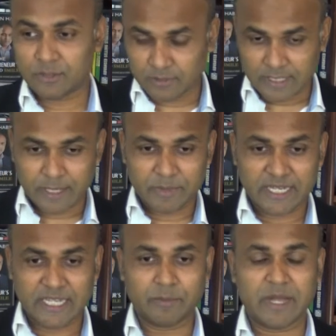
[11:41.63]

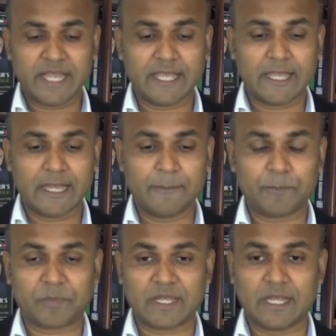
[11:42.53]
in my
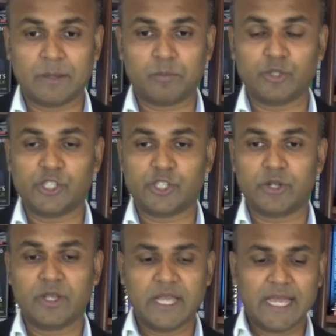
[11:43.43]
position.
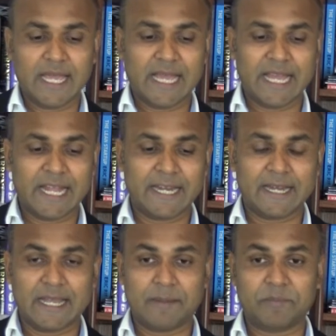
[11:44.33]
And
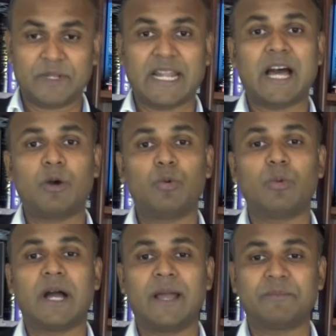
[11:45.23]
now
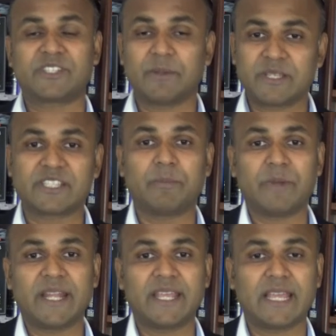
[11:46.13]
I'm saving some
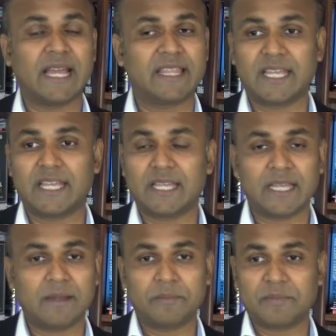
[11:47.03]
money. I think
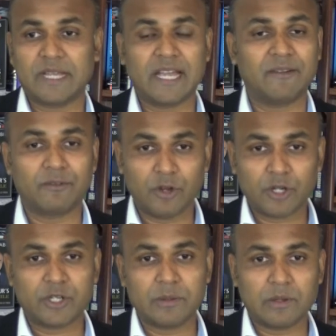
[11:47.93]
I have
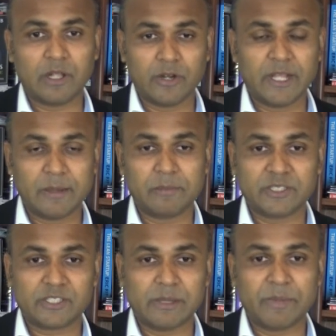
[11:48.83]
got already
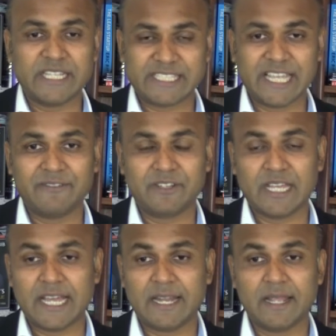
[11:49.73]
some money saved,
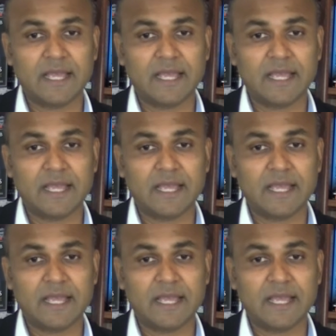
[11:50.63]
and